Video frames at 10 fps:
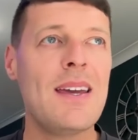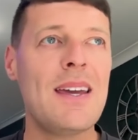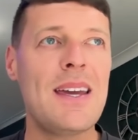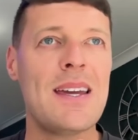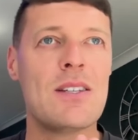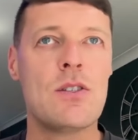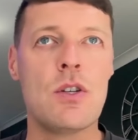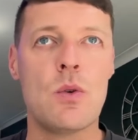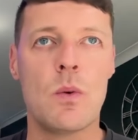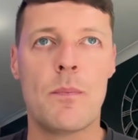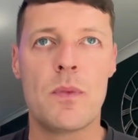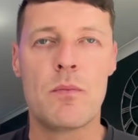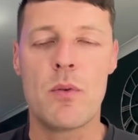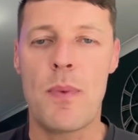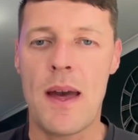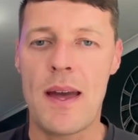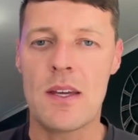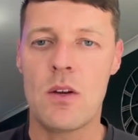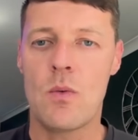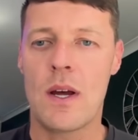is to prepare
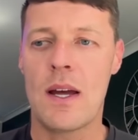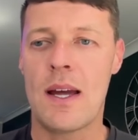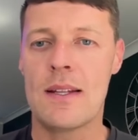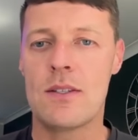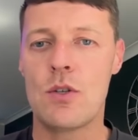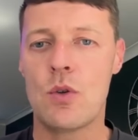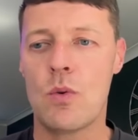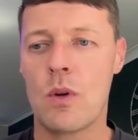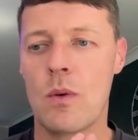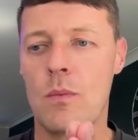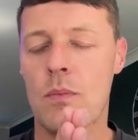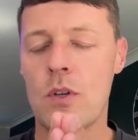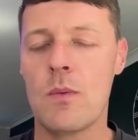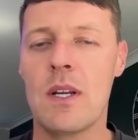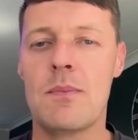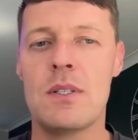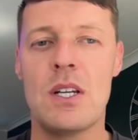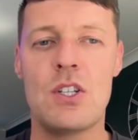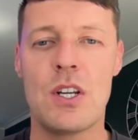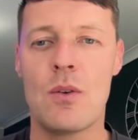you and to put you in a
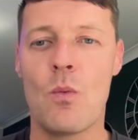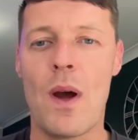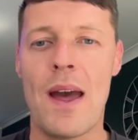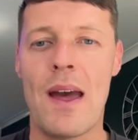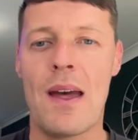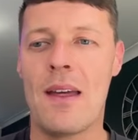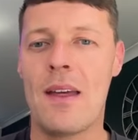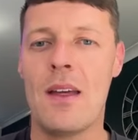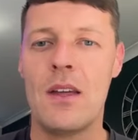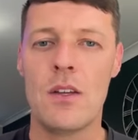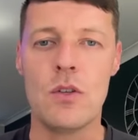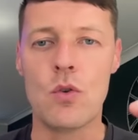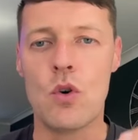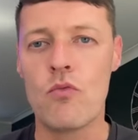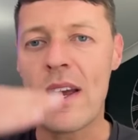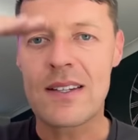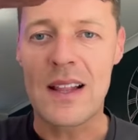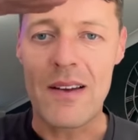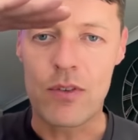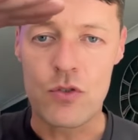position where your risk
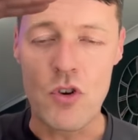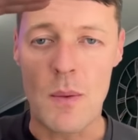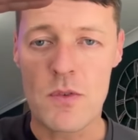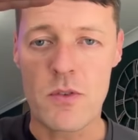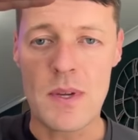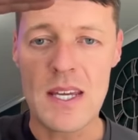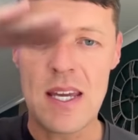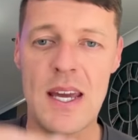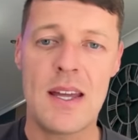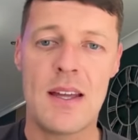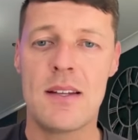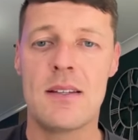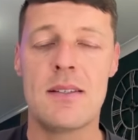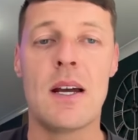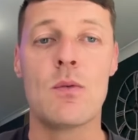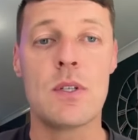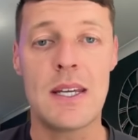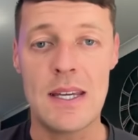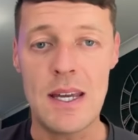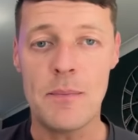level drops from here down to
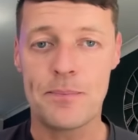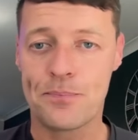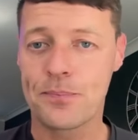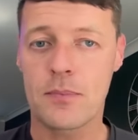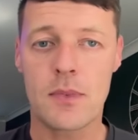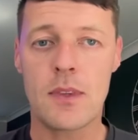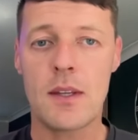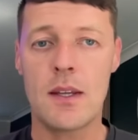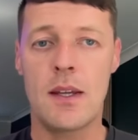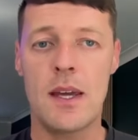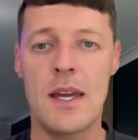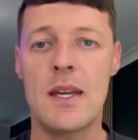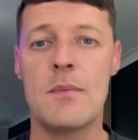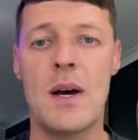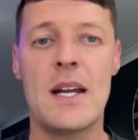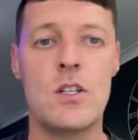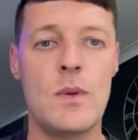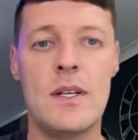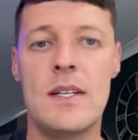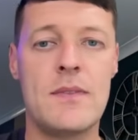here. Okay, and by
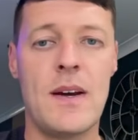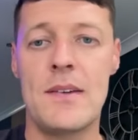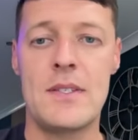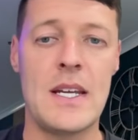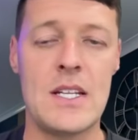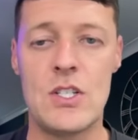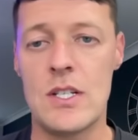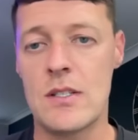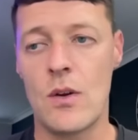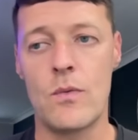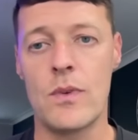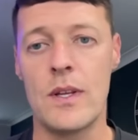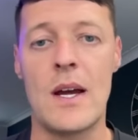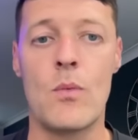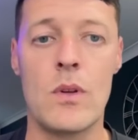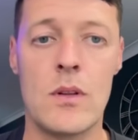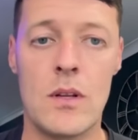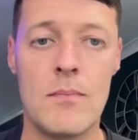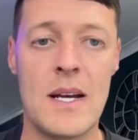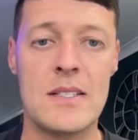doing these 5 stages, hopefully that will
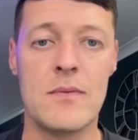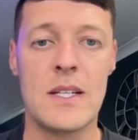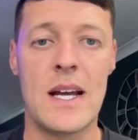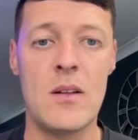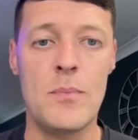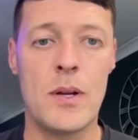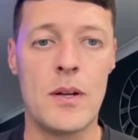massively help.